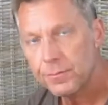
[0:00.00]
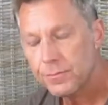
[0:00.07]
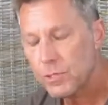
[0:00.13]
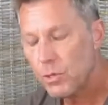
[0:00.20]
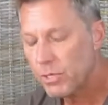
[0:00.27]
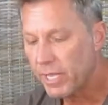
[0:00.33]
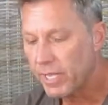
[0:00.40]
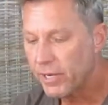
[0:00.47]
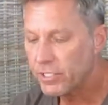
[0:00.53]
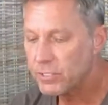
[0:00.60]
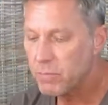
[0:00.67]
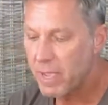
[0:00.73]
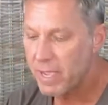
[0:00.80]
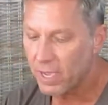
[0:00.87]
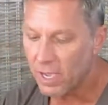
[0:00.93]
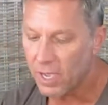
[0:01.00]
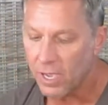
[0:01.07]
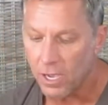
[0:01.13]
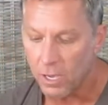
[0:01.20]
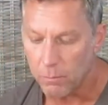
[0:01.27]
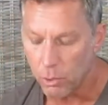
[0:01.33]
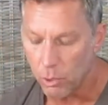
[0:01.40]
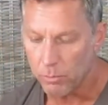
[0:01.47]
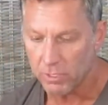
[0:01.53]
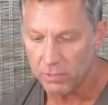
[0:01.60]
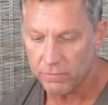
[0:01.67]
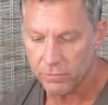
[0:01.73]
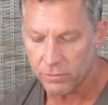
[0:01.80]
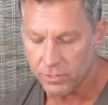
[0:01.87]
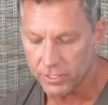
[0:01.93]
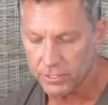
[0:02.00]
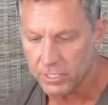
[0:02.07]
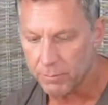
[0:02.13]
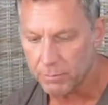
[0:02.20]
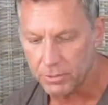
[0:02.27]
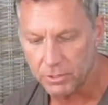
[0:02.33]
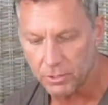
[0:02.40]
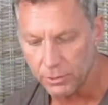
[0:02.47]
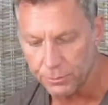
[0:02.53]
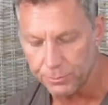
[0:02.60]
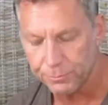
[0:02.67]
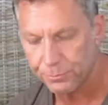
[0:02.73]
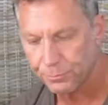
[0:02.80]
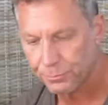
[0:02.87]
Okay, here's my aha moment for this episode.